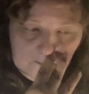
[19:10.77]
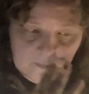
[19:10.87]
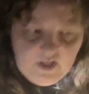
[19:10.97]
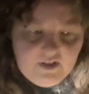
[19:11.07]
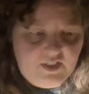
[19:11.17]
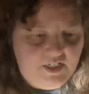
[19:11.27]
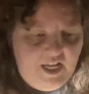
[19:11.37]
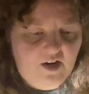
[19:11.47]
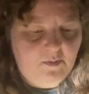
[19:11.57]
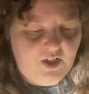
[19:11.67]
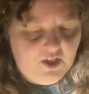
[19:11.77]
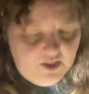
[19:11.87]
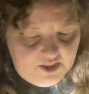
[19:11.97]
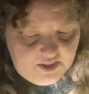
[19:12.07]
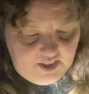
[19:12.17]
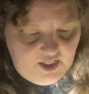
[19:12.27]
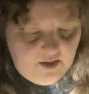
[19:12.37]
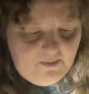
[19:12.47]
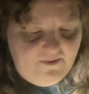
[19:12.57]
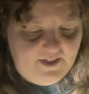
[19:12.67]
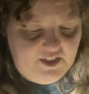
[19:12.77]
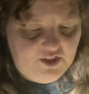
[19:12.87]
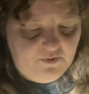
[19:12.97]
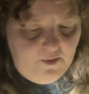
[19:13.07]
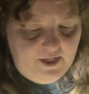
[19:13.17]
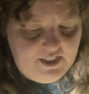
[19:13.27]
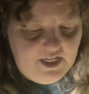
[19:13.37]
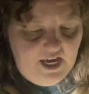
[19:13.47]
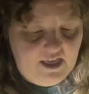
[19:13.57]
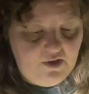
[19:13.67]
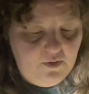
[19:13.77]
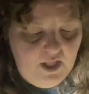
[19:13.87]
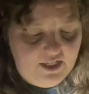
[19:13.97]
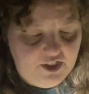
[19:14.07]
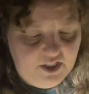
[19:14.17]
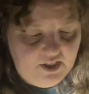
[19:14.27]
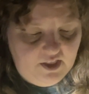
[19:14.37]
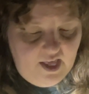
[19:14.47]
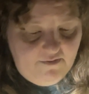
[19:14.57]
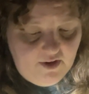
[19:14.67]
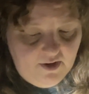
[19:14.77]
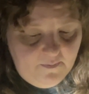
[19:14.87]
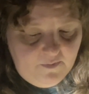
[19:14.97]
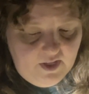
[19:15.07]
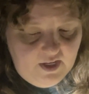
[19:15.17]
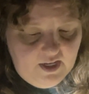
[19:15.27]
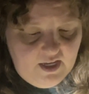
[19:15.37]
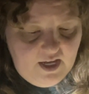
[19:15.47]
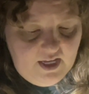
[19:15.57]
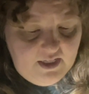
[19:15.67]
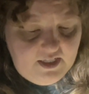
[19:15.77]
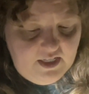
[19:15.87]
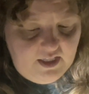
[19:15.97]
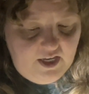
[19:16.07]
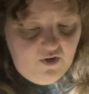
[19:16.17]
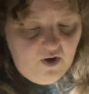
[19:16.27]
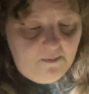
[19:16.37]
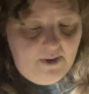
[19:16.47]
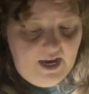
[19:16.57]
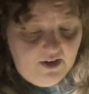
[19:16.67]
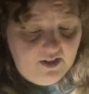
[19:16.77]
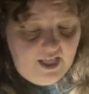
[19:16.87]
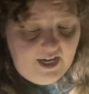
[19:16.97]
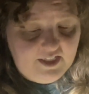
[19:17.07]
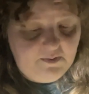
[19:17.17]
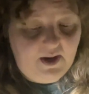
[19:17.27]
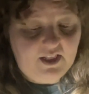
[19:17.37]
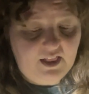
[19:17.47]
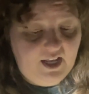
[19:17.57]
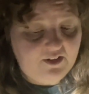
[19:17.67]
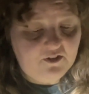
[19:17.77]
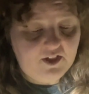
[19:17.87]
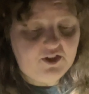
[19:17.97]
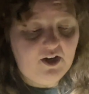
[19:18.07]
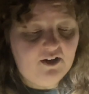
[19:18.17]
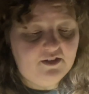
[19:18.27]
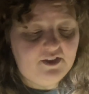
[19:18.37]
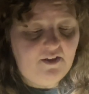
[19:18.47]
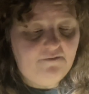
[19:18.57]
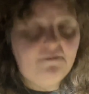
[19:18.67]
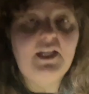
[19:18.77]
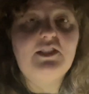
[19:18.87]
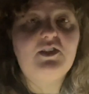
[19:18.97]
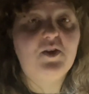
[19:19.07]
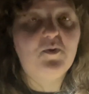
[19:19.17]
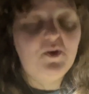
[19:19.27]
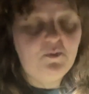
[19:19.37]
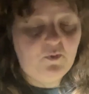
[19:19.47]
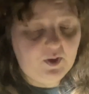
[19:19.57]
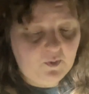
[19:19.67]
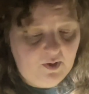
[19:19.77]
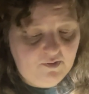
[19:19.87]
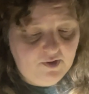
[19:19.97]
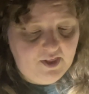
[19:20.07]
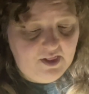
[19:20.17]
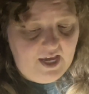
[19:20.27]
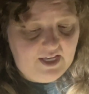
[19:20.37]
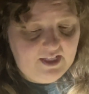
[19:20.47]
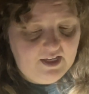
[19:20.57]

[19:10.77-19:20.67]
There's a terrible urgency in the professor's voice, and you lunge at the lever. Instantly, you are paralyzed by an electric charge that floods the room with quivering light.